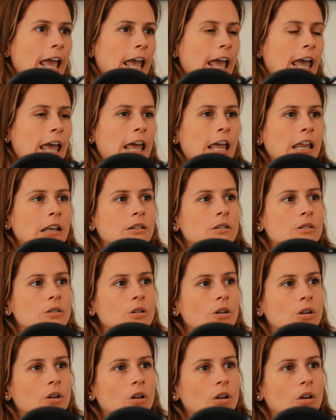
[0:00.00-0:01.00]
and
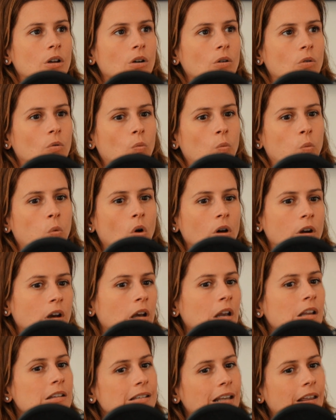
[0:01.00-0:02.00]
what
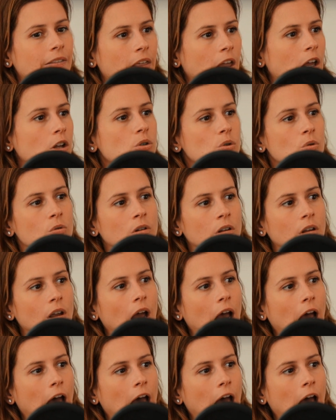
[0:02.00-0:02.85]
it is that they're doing,